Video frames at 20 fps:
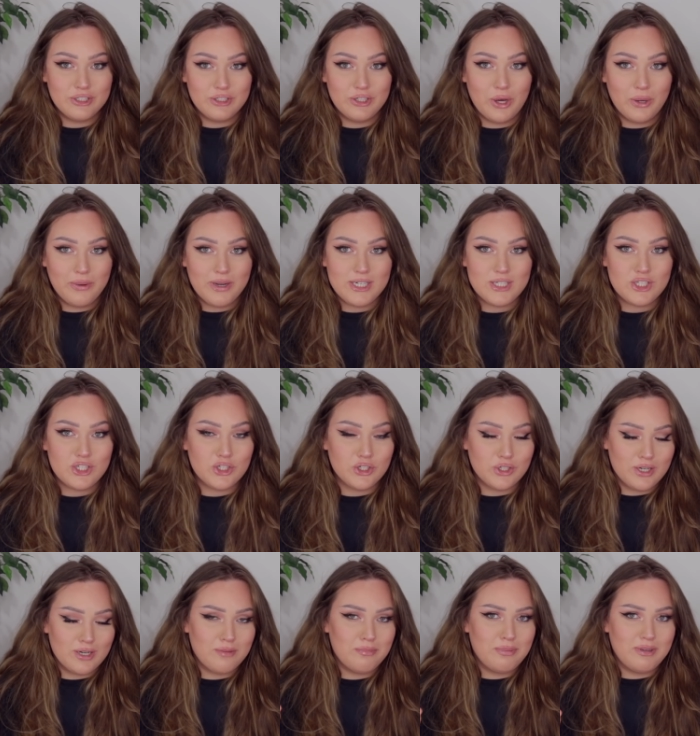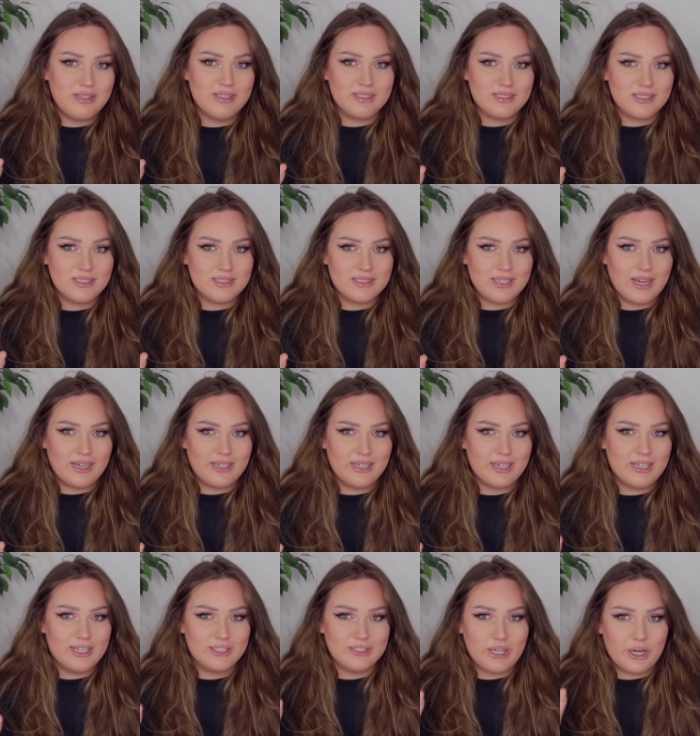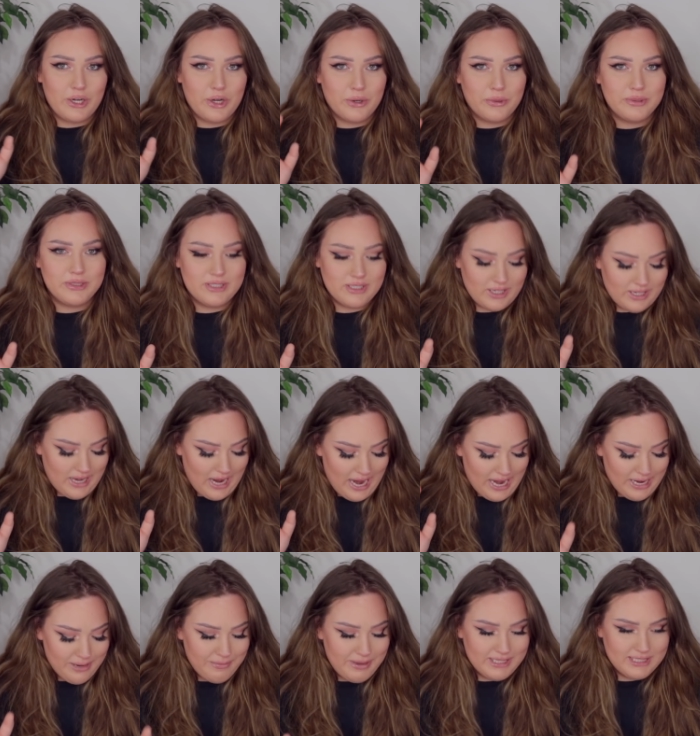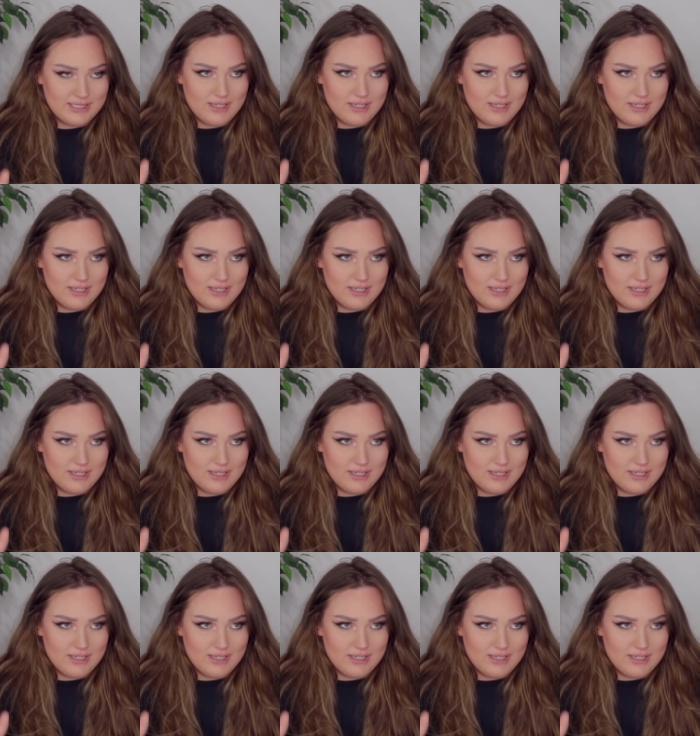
know I shouldn't be this excited because I know it's a game. It's